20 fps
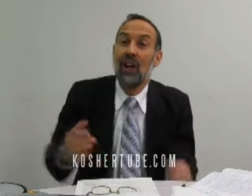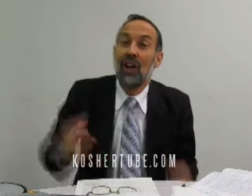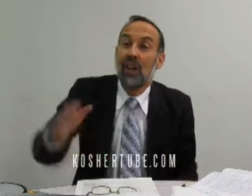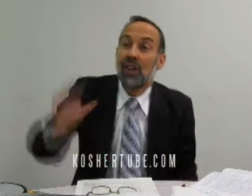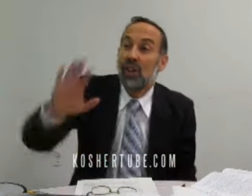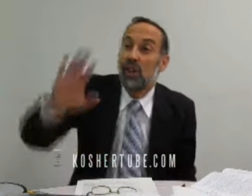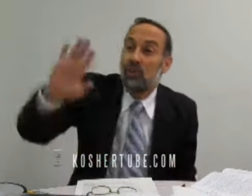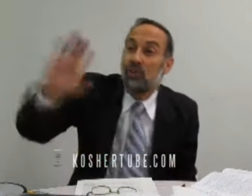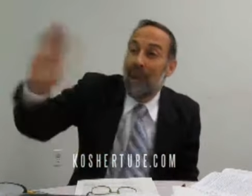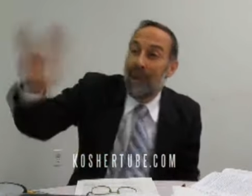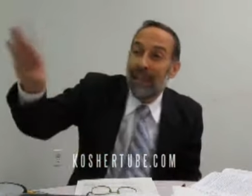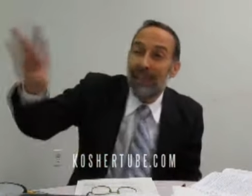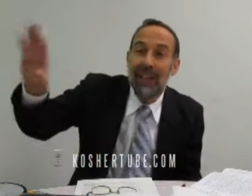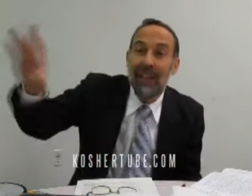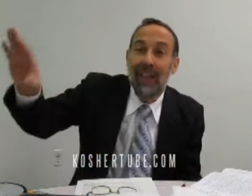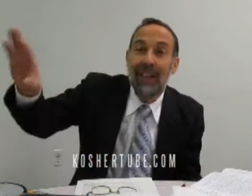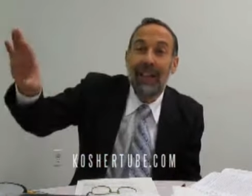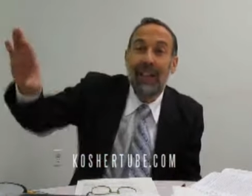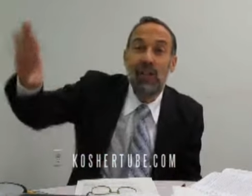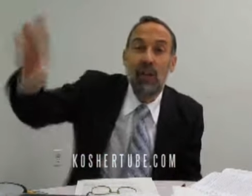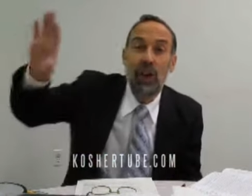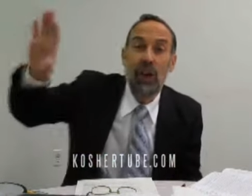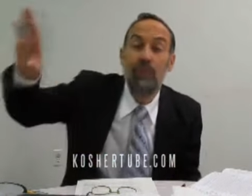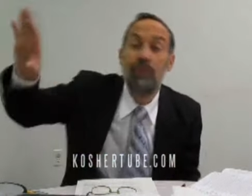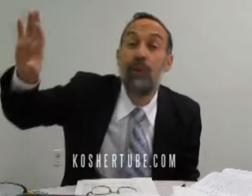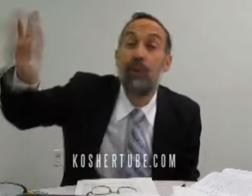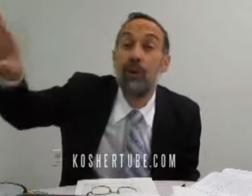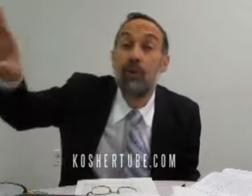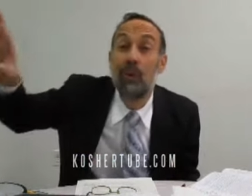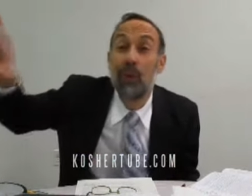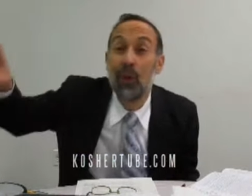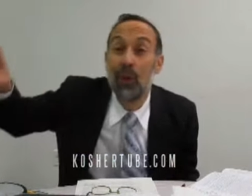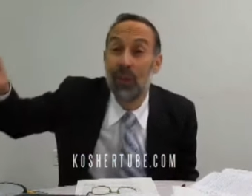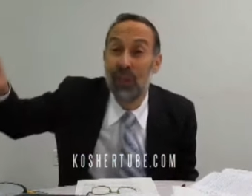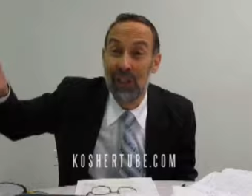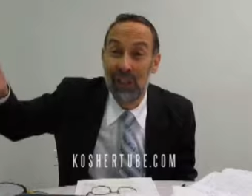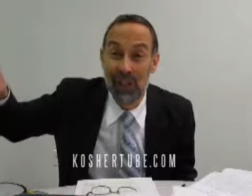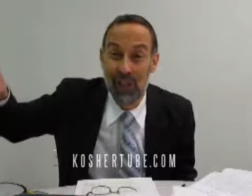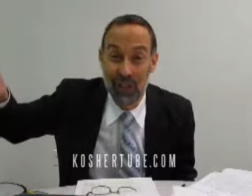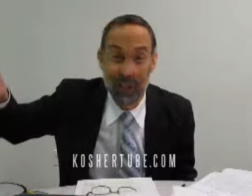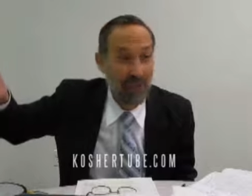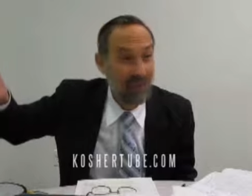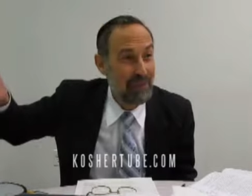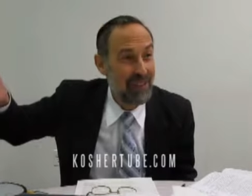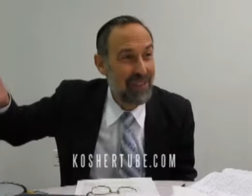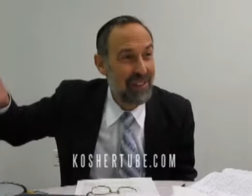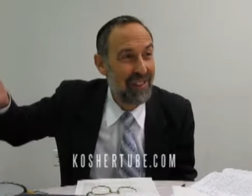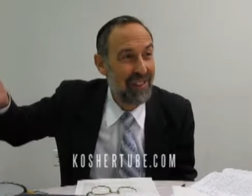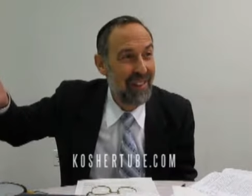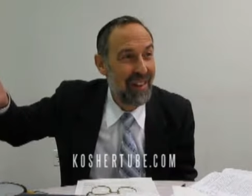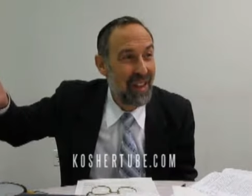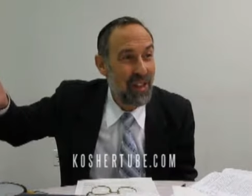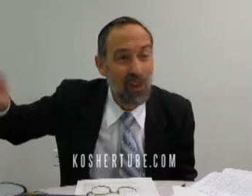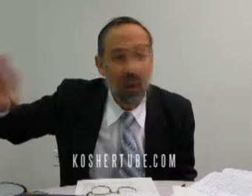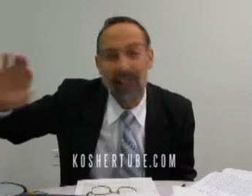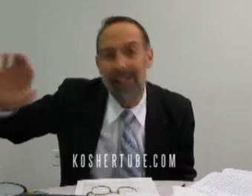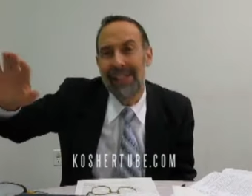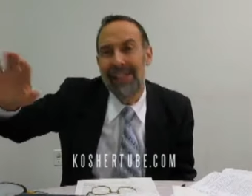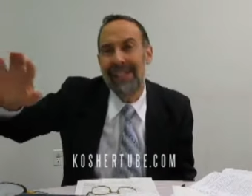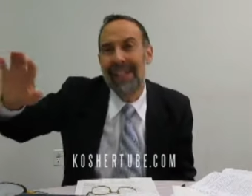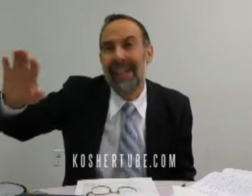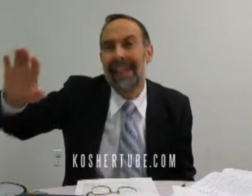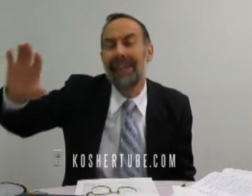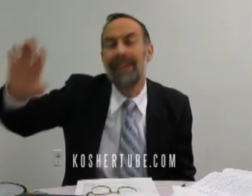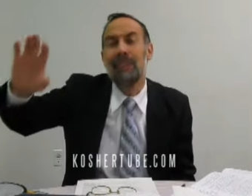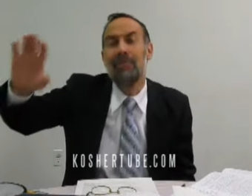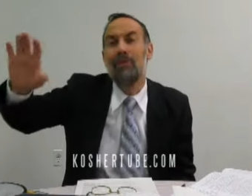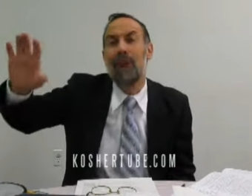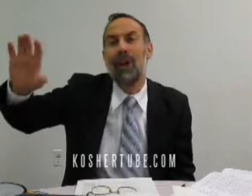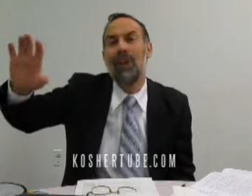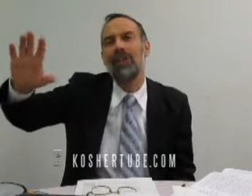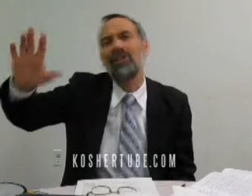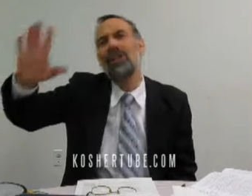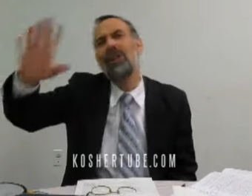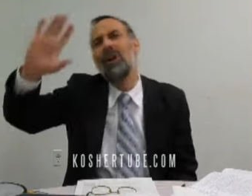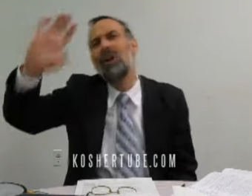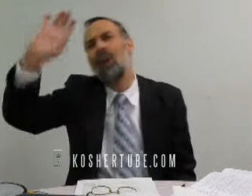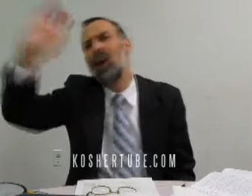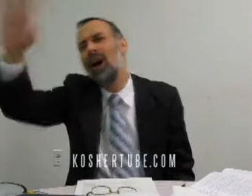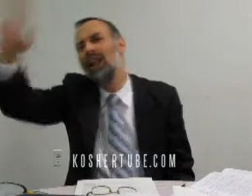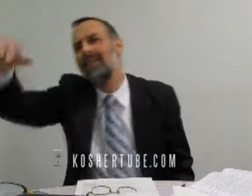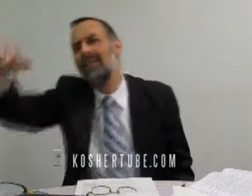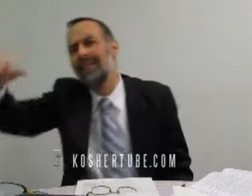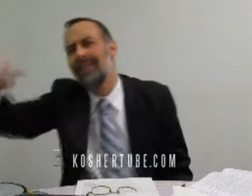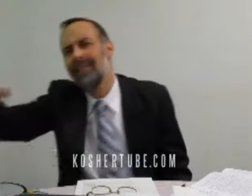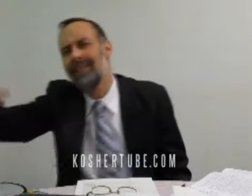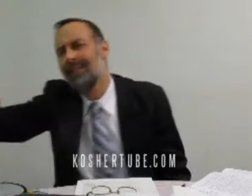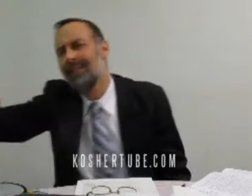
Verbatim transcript: So basically he tried to poo-poo these dreams. Try to say to the brothers, you know what?